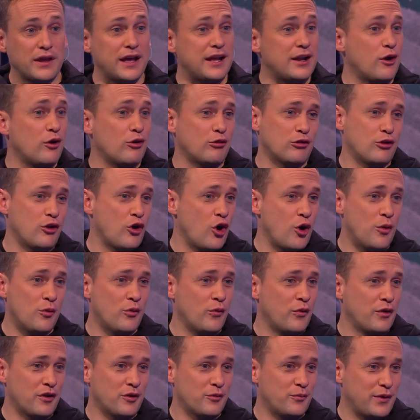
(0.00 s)
played Oklahoma,
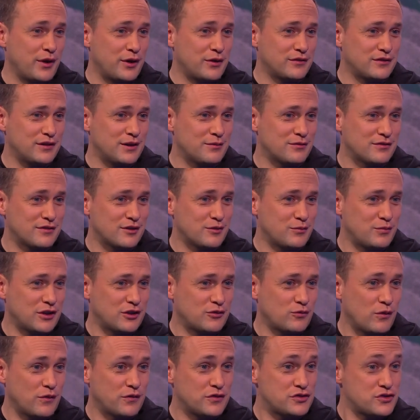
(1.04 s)
one of the better teams in the
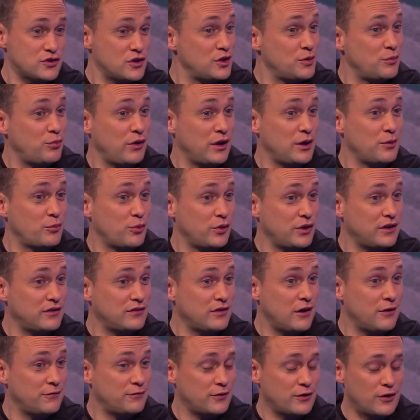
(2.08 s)
Big twelve this year, and you played them pretty
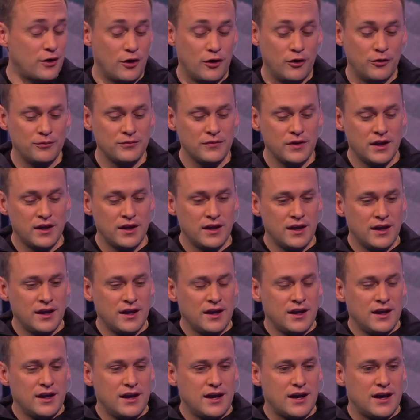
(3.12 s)
tough at home.
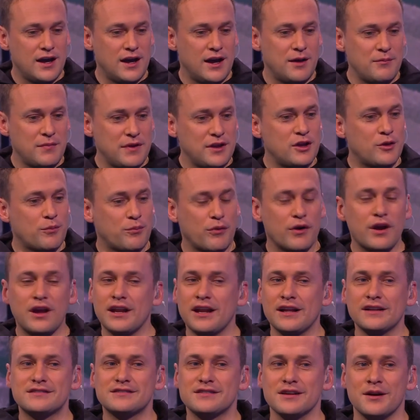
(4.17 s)
Um, you're
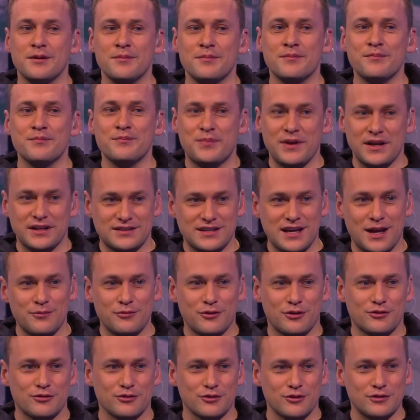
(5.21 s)
bringing in some big-time
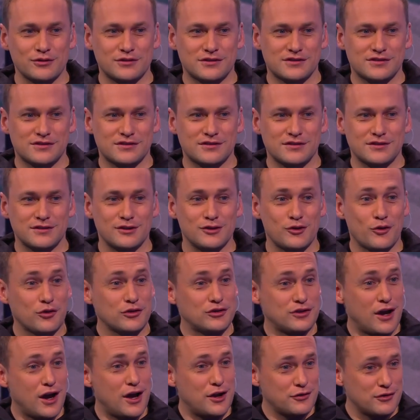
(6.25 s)
recruits, your
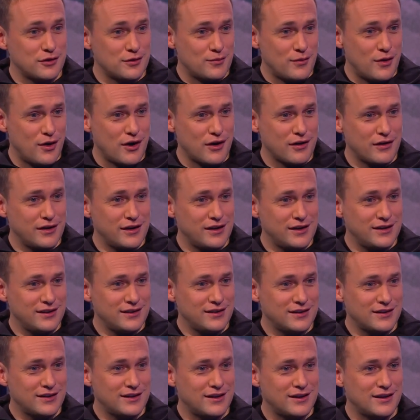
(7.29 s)
daughter
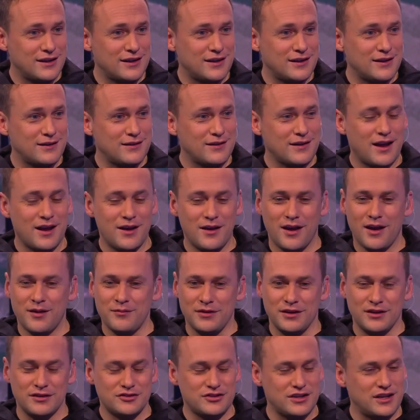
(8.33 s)
Amari, uh, I, I
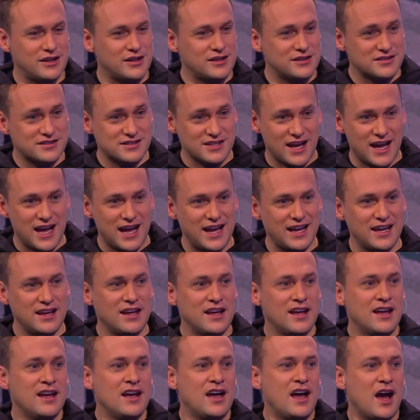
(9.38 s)
mean, Jenna Asai,
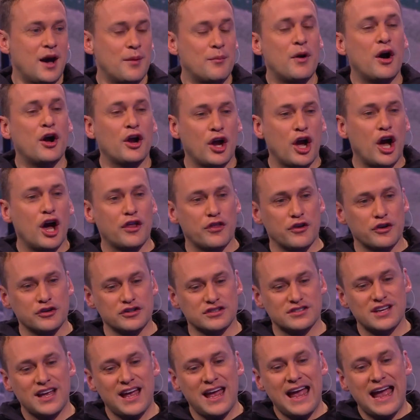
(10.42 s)
among
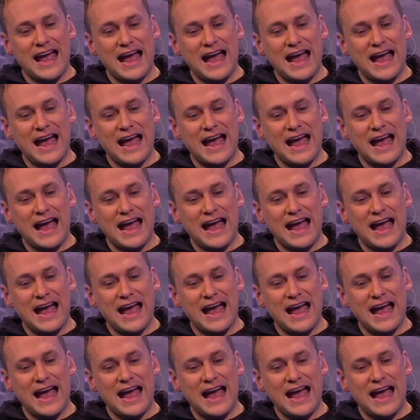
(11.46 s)
others.